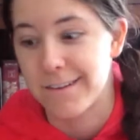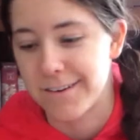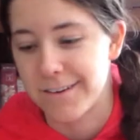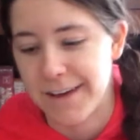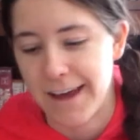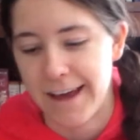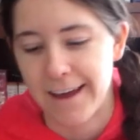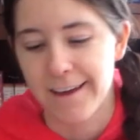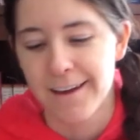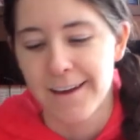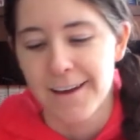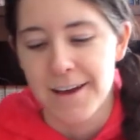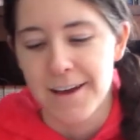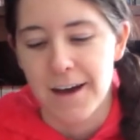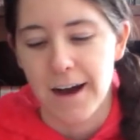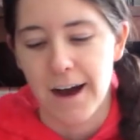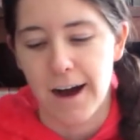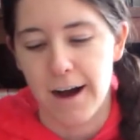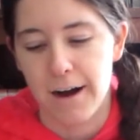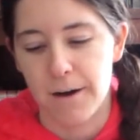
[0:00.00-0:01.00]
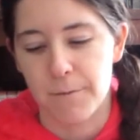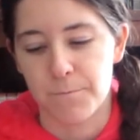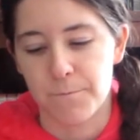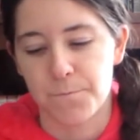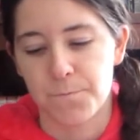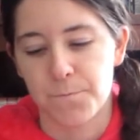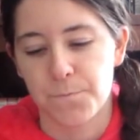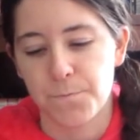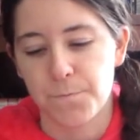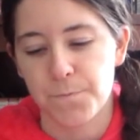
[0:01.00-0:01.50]
okay.
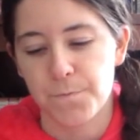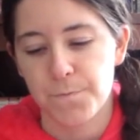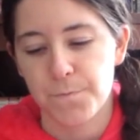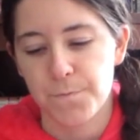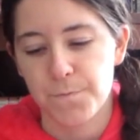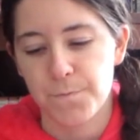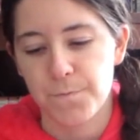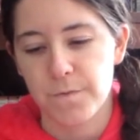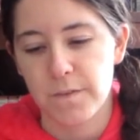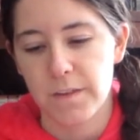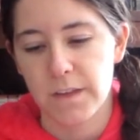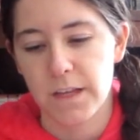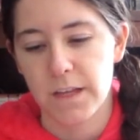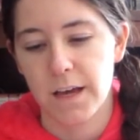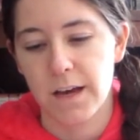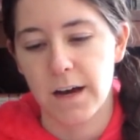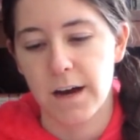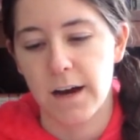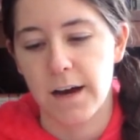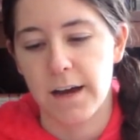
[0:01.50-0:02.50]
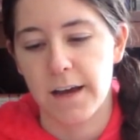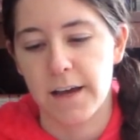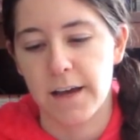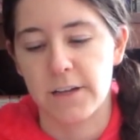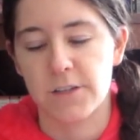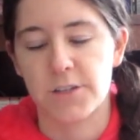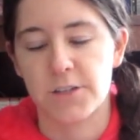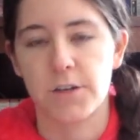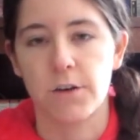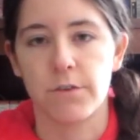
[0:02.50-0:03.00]
Um,
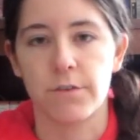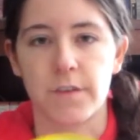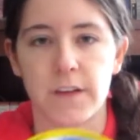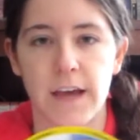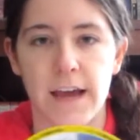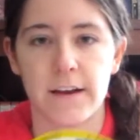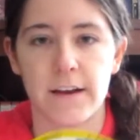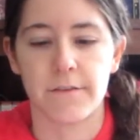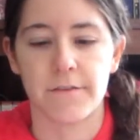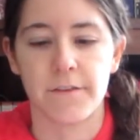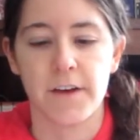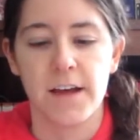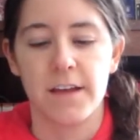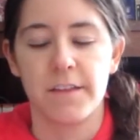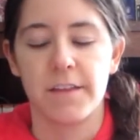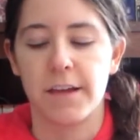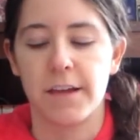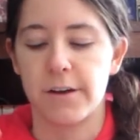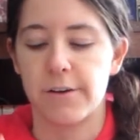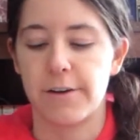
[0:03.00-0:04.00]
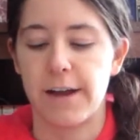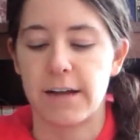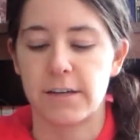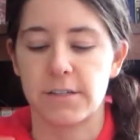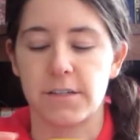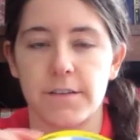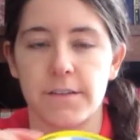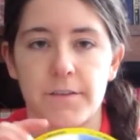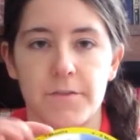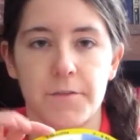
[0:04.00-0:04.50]
it shows kind of the
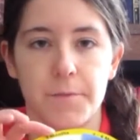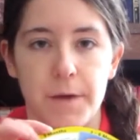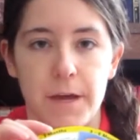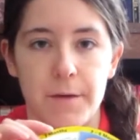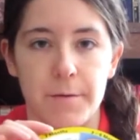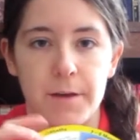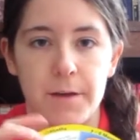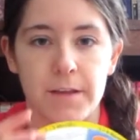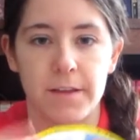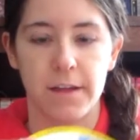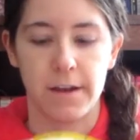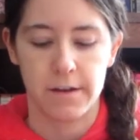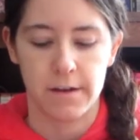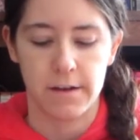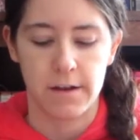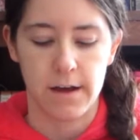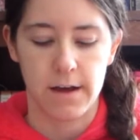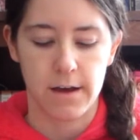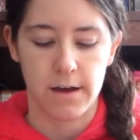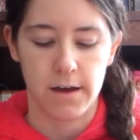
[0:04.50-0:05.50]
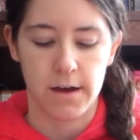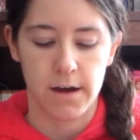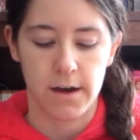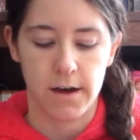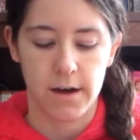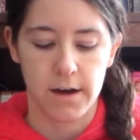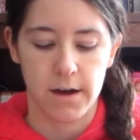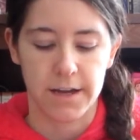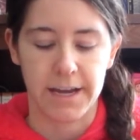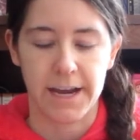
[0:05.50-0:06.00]
interactions of the baby and
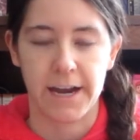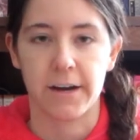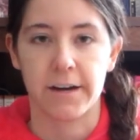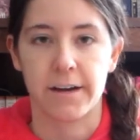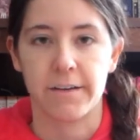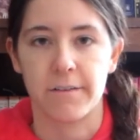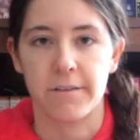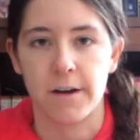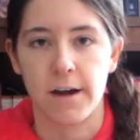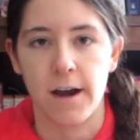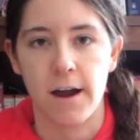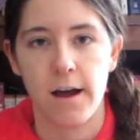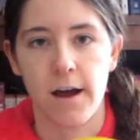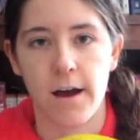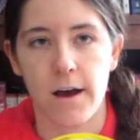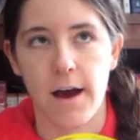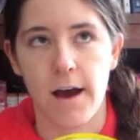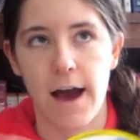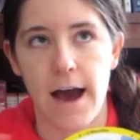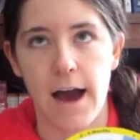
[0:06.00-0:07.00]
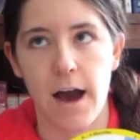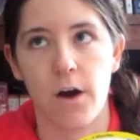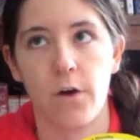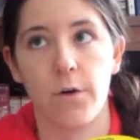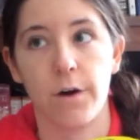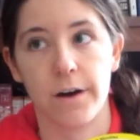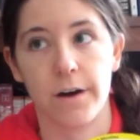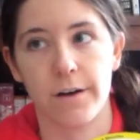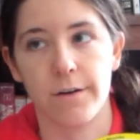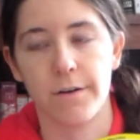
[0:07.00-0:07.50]
uh, a caregiver,
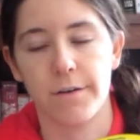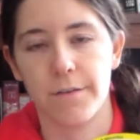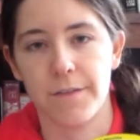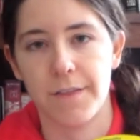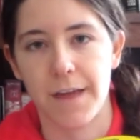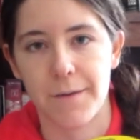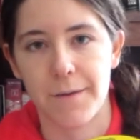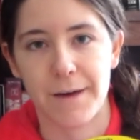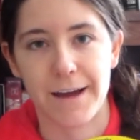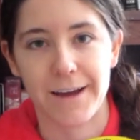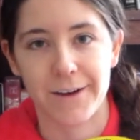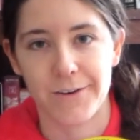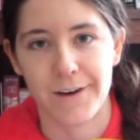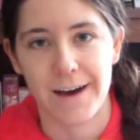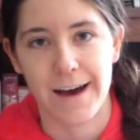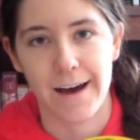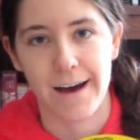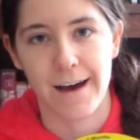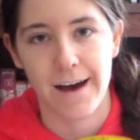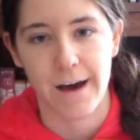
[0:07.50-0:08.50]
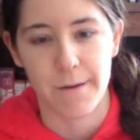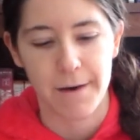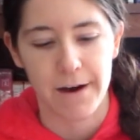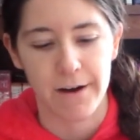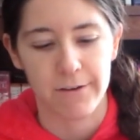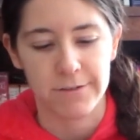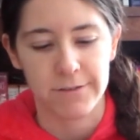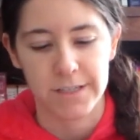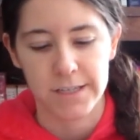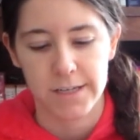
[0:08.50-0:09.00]
how they might go
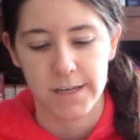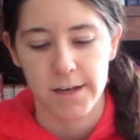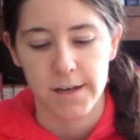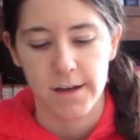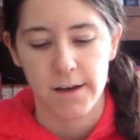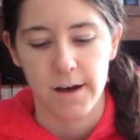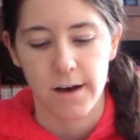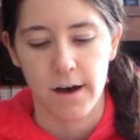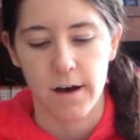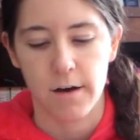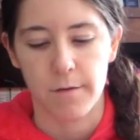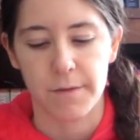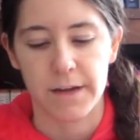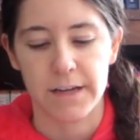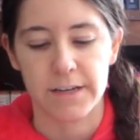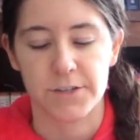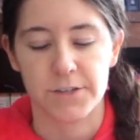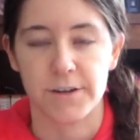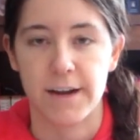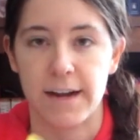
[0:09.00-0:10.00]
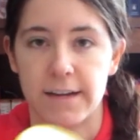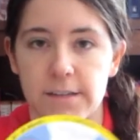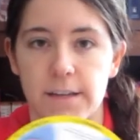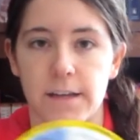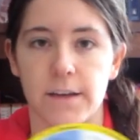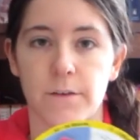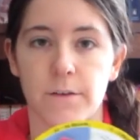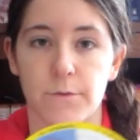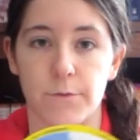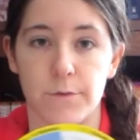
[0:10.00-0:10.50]
about um,
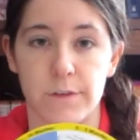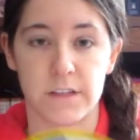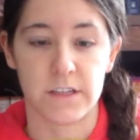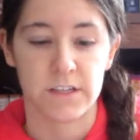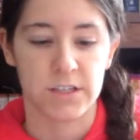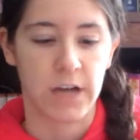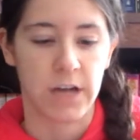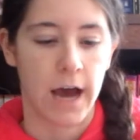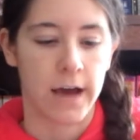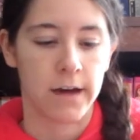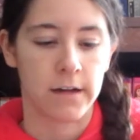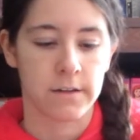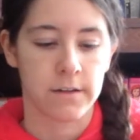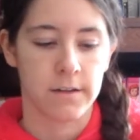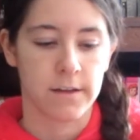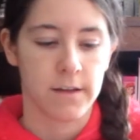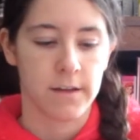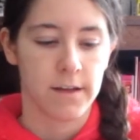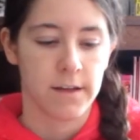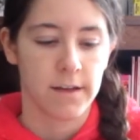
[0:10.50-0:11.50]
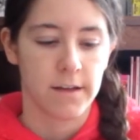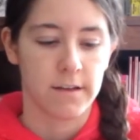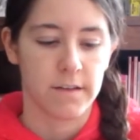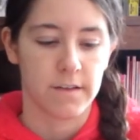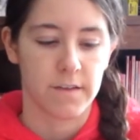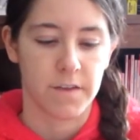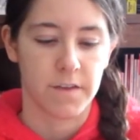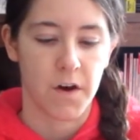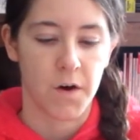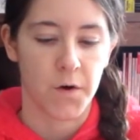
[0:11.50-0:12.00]
interacting with the child.
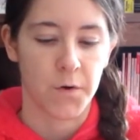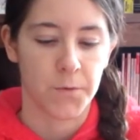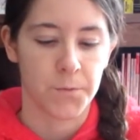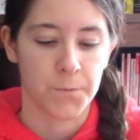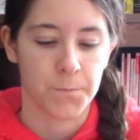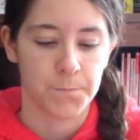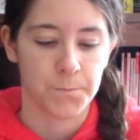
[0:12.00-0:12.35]
So,